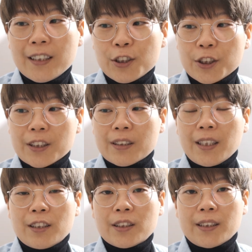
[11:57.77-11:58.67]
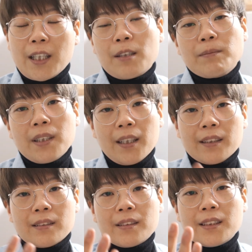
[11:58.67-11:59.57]
share the
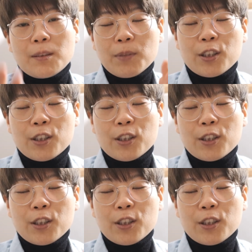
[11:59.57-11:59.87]
similar